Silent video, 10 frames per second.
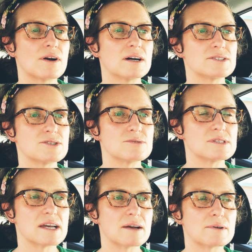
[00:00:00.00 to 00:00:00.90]
on
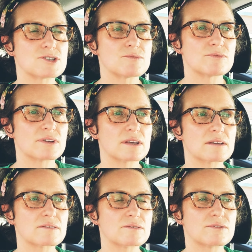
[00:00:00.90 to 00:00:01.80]
Tuesday, which I'm
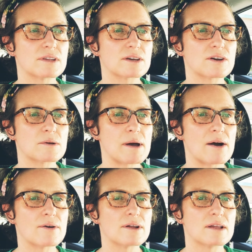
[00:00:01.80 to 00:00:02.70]
feeling good
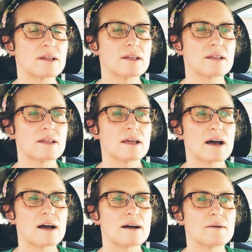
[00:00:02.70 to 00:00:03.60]
about.
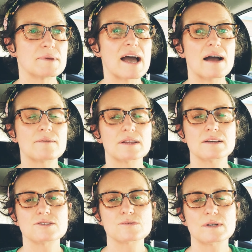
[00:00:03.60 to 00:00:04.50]
Yeah, I really
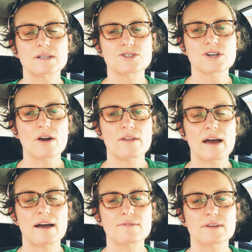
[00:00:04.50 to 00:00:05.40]
just wanted to share all
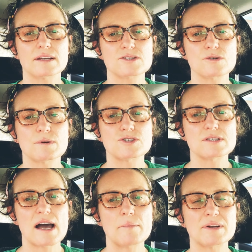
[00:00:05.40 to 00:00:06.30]
that. I feel like so much has
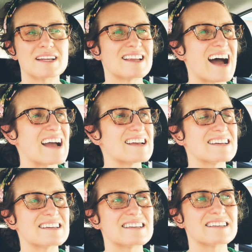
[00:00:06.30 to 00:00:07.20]
happened, and I've